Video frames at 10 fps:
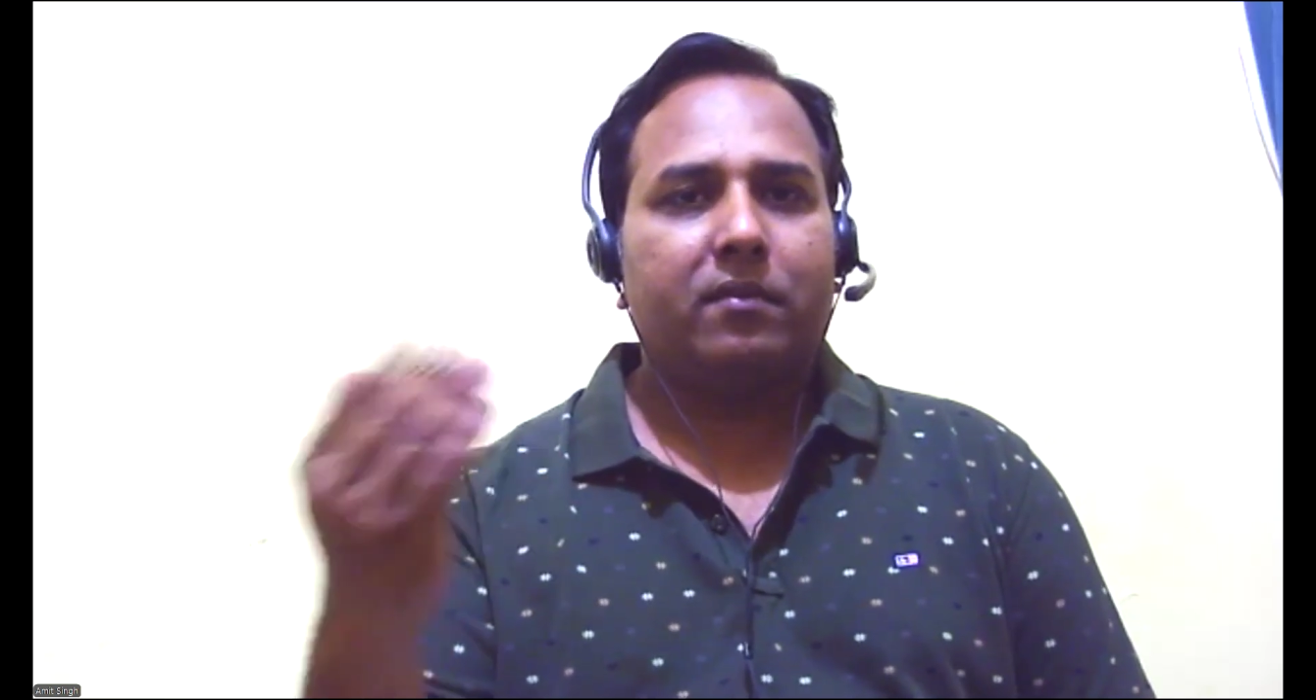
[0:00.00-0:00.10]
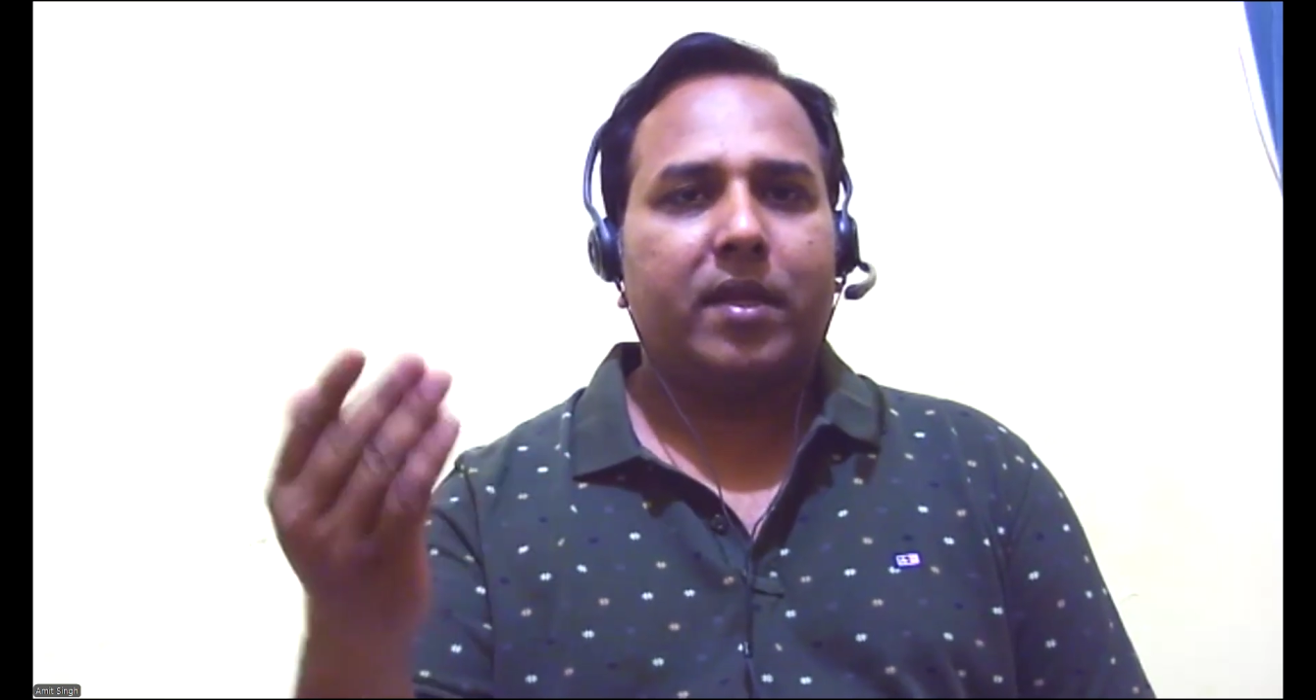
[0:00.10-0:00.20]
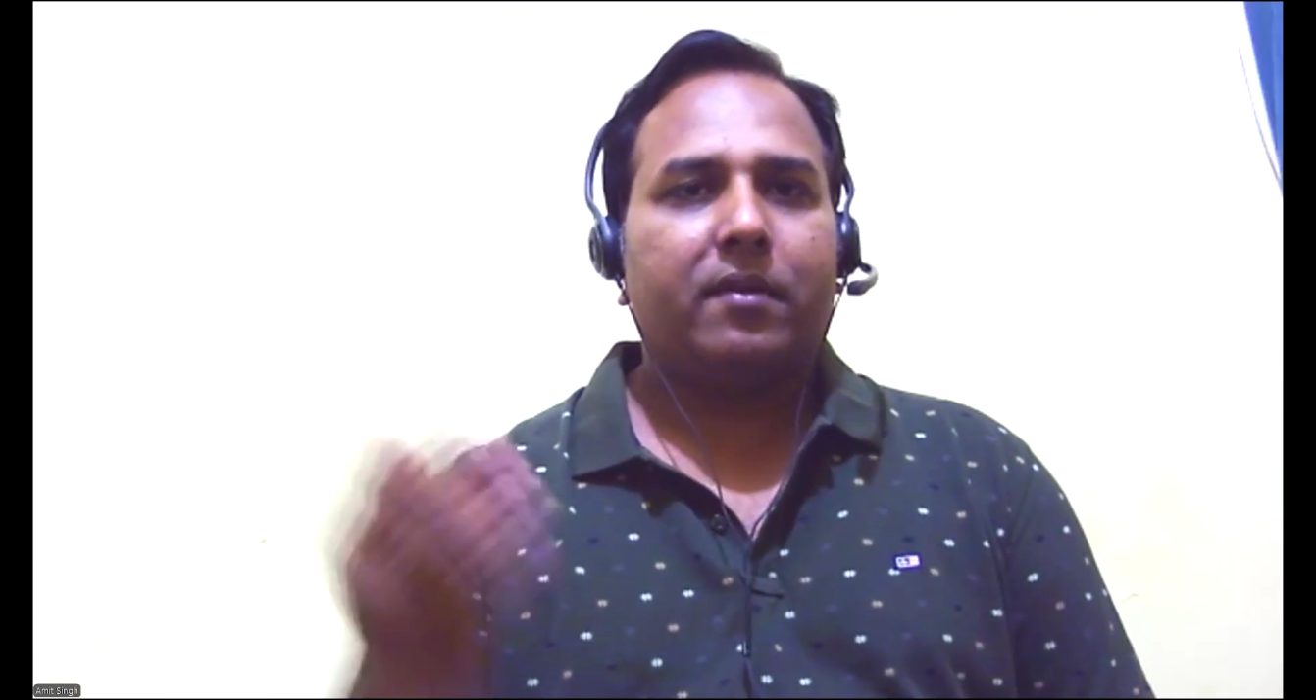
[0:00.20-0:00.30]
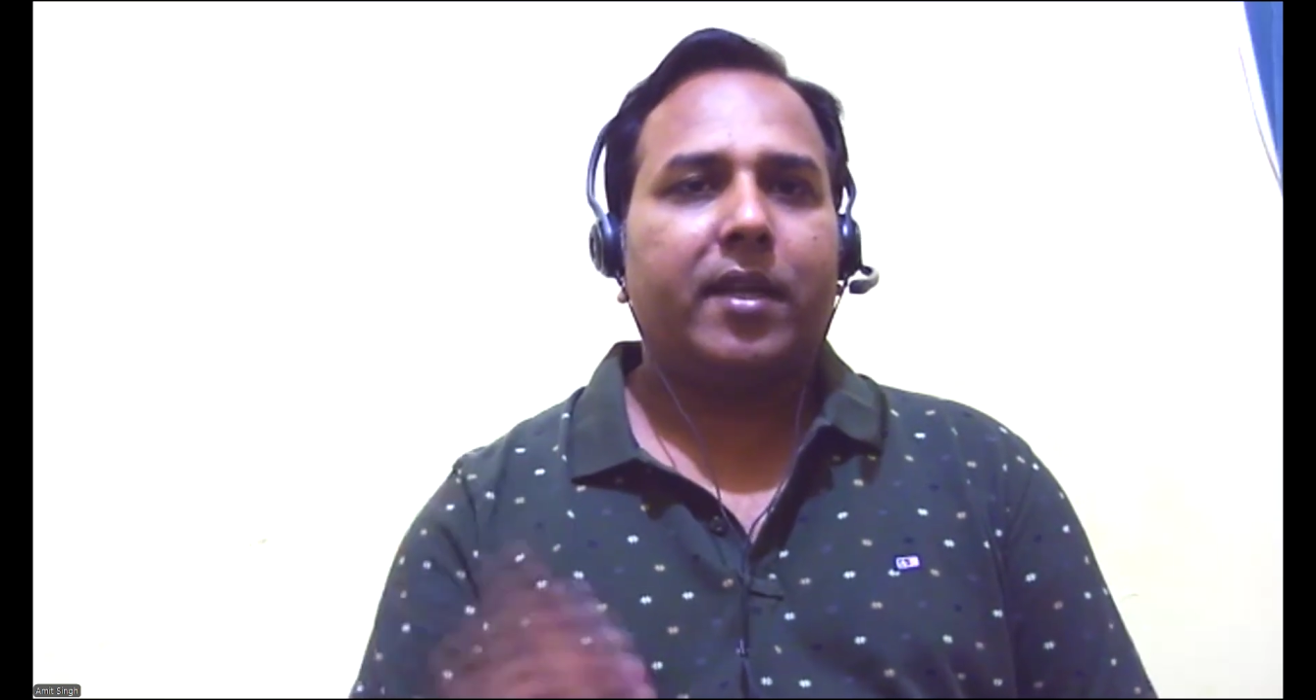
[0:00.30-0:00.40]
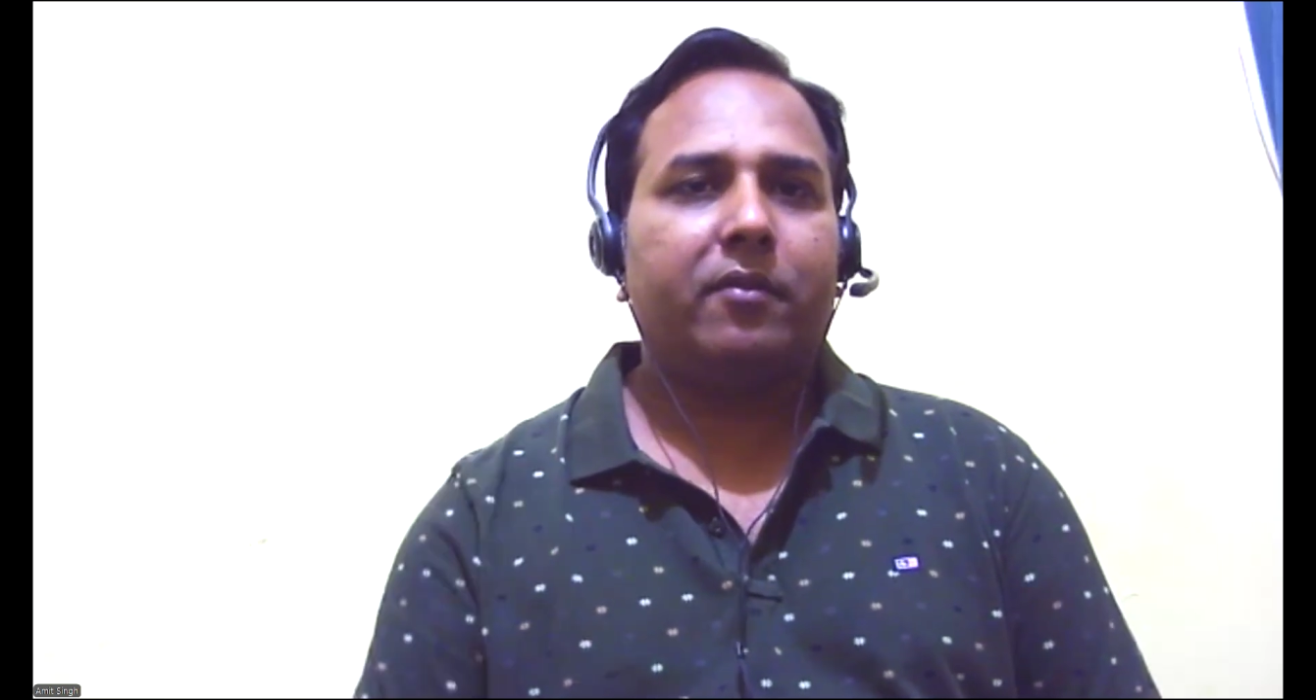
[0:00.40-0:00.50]

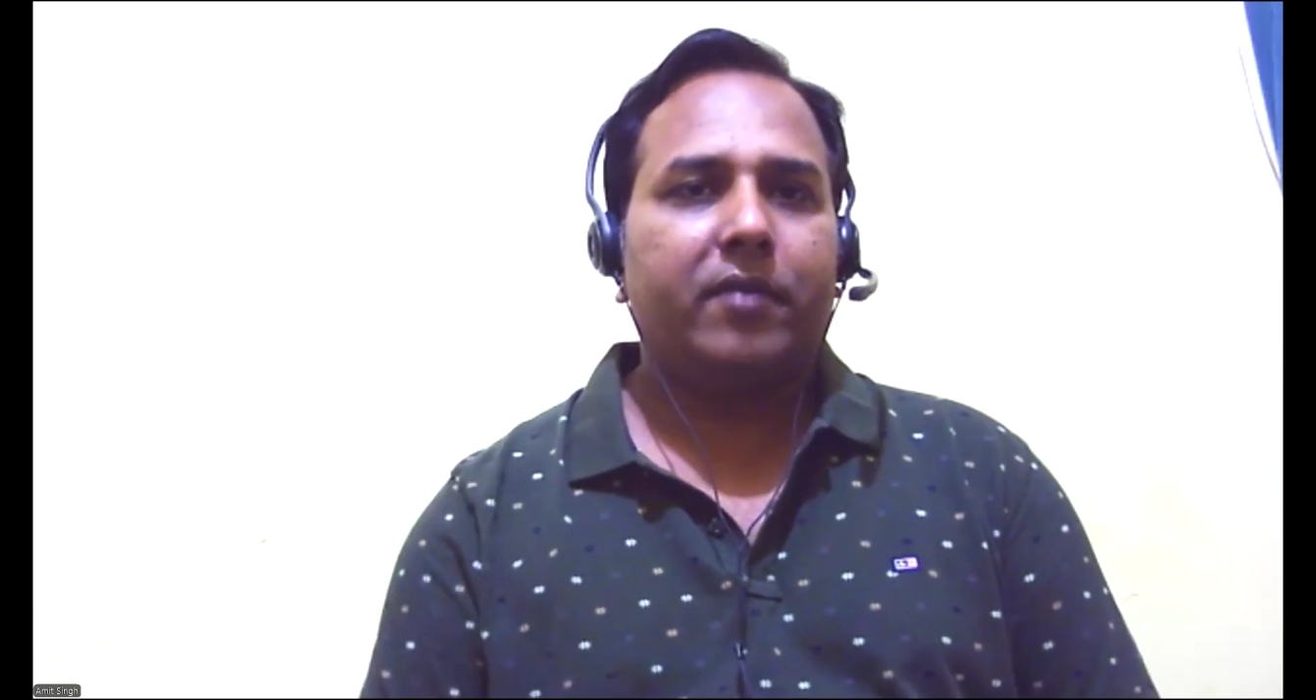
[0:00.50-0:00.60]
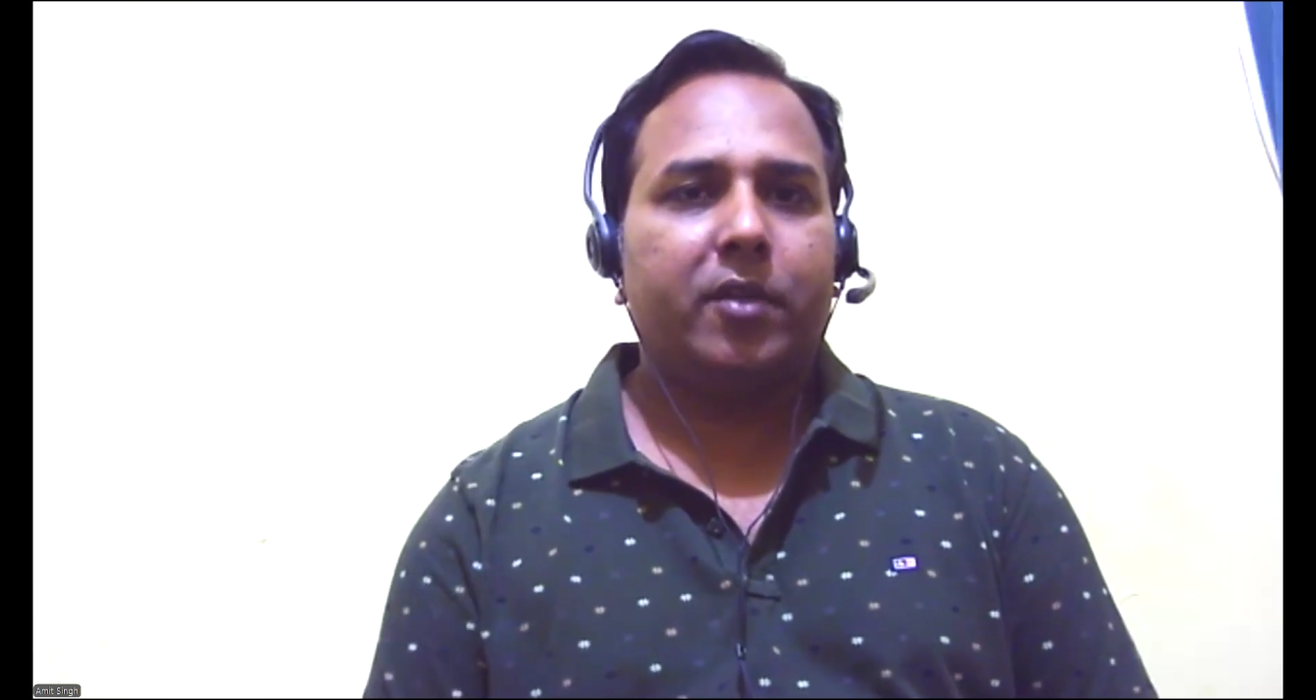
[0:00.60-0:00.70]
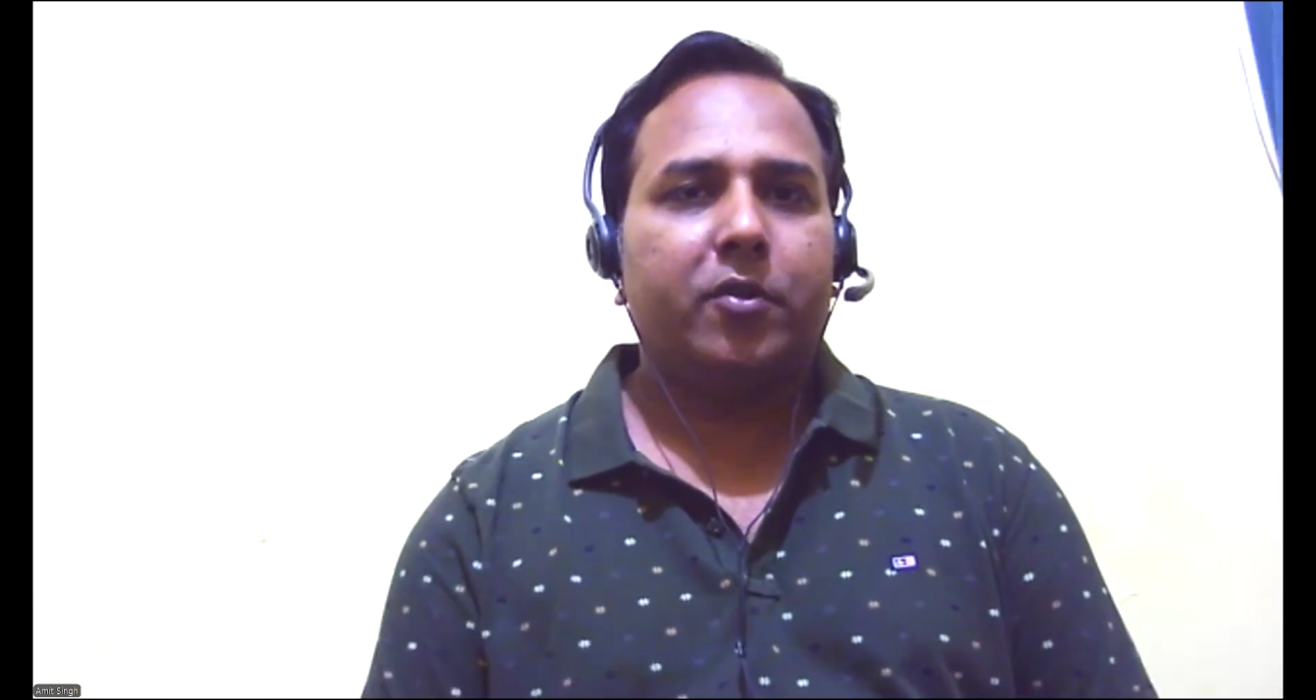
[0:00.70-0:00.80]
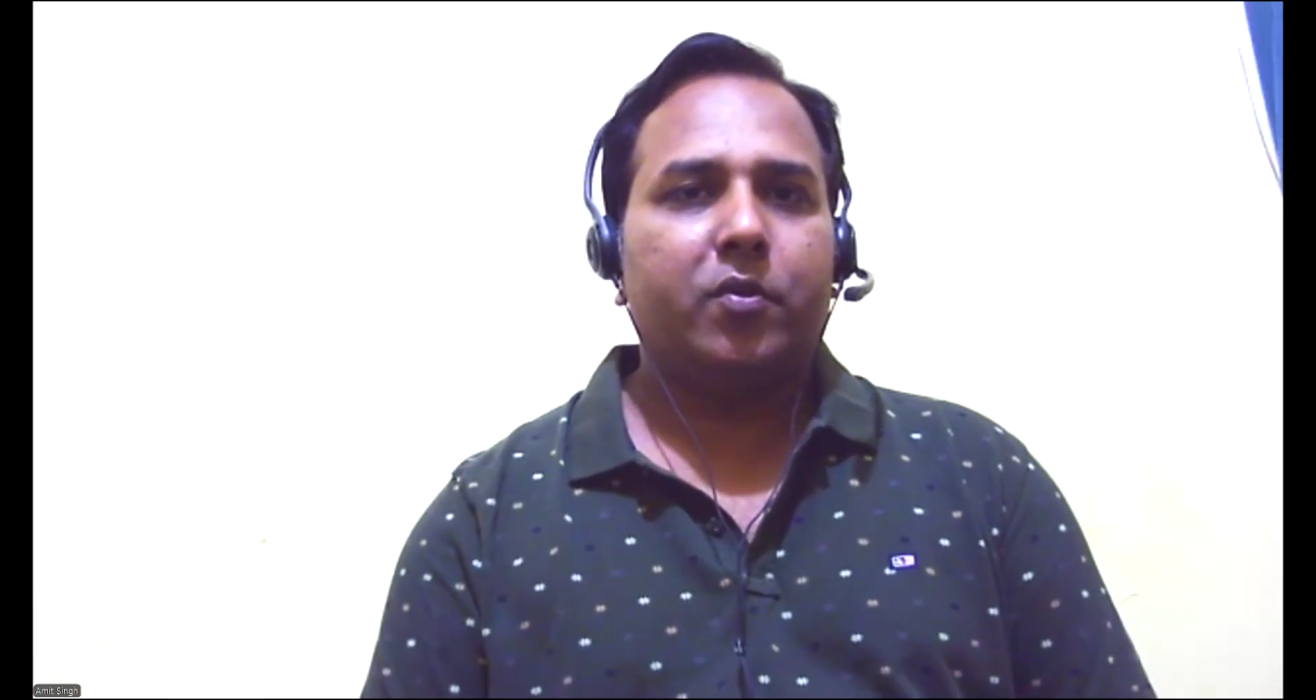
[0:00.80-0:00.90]
where like we